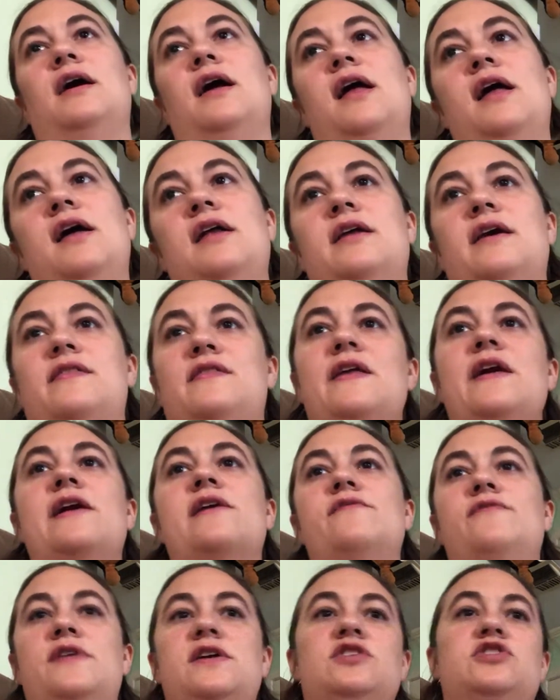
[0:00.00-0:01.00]
And I think
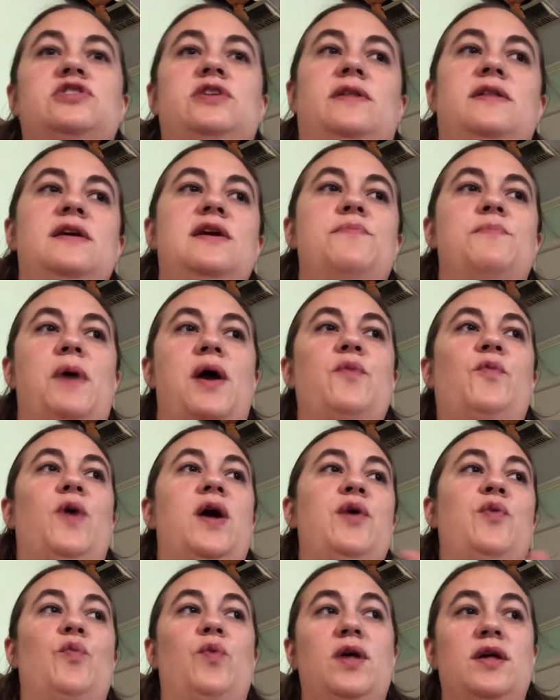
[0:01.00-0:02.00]
eventually my
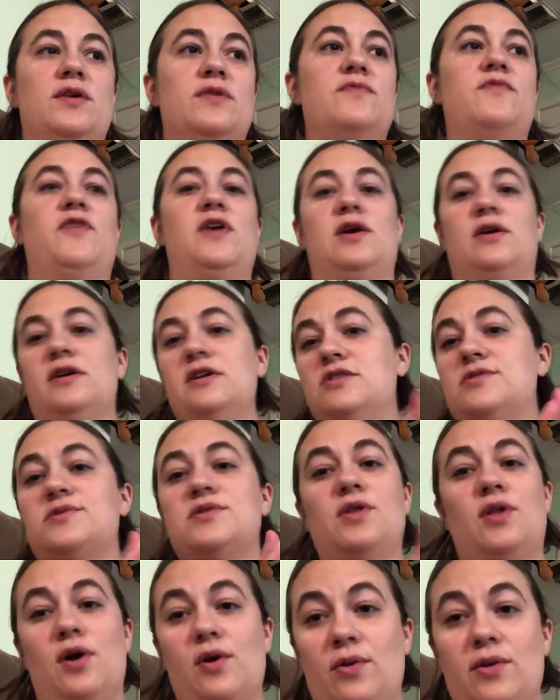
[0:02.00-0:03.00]
weight will very
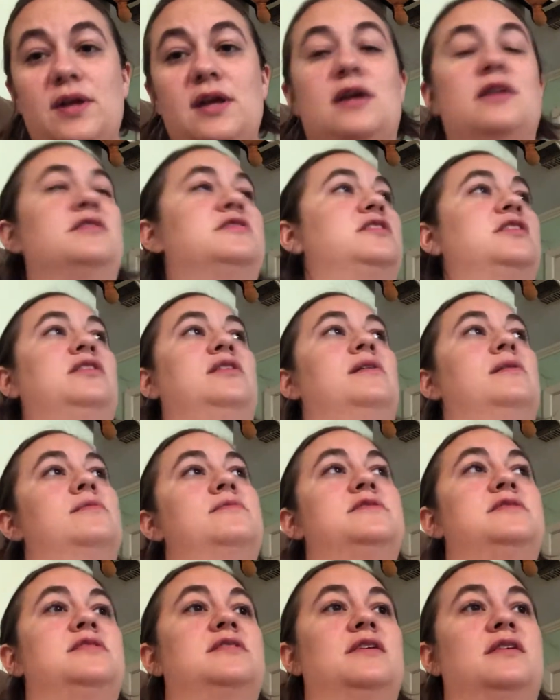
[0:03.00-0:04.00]
slowly continue
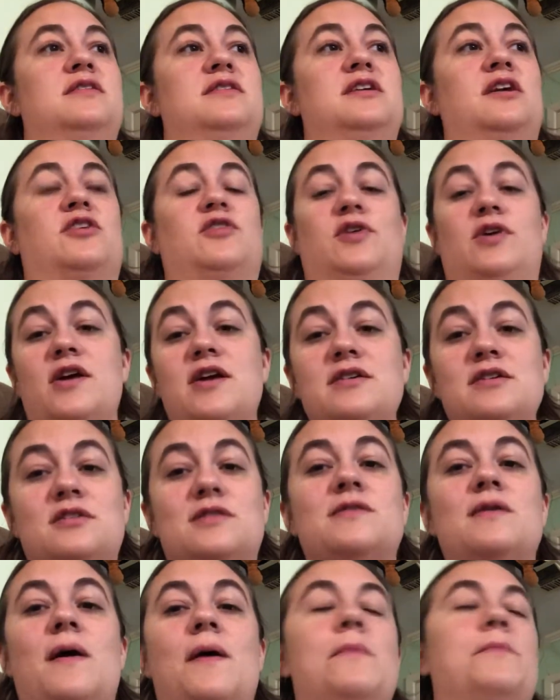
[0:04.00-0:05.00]
to
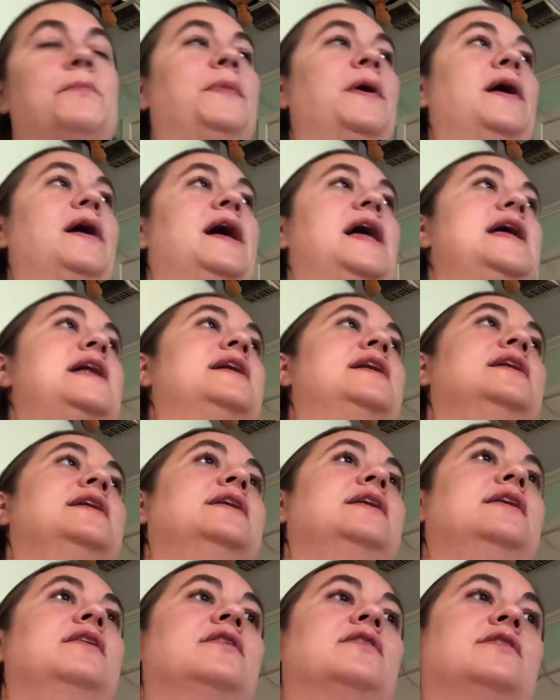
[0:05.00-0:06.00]
decrease, but
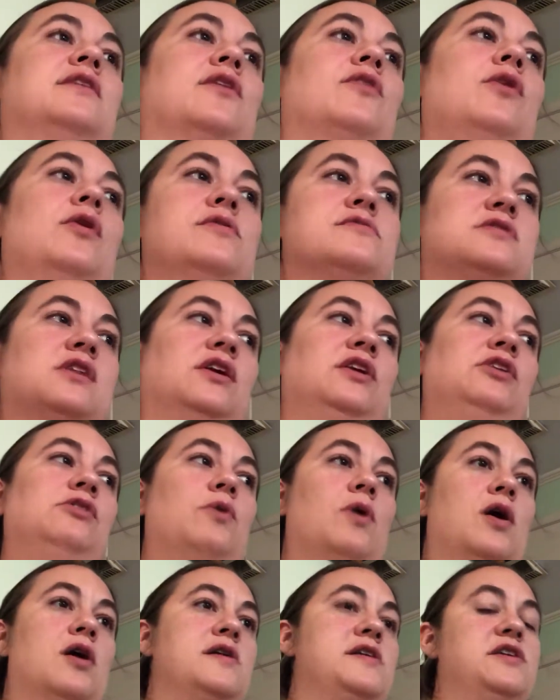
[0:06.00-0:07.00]
the closer
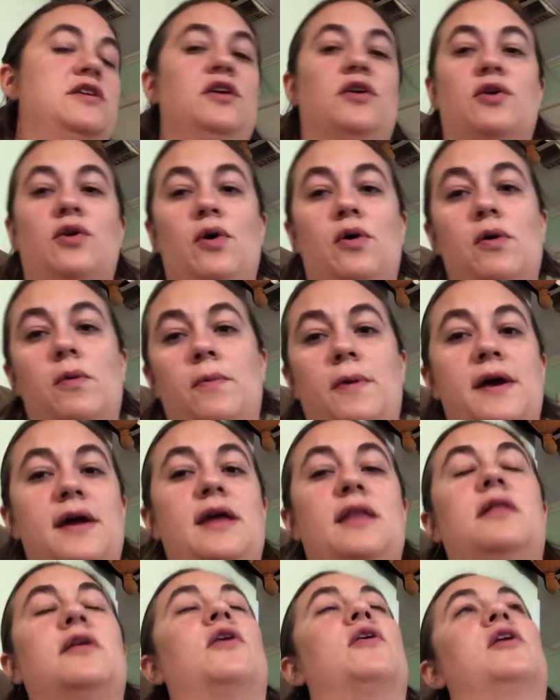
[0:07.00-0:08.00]
you are to your goal
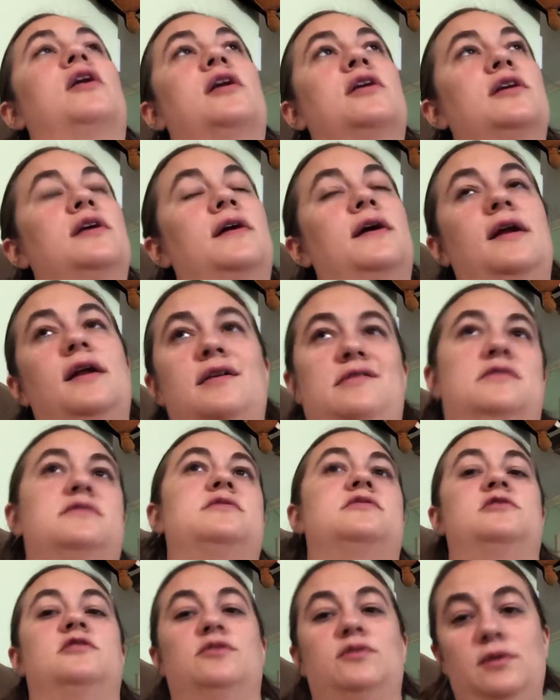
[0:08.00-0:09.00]
weight, the harder it
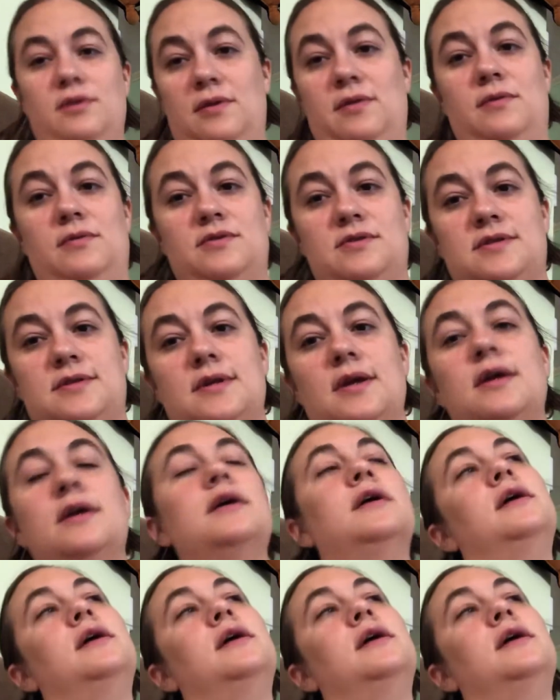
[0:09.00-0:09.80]
is to lose.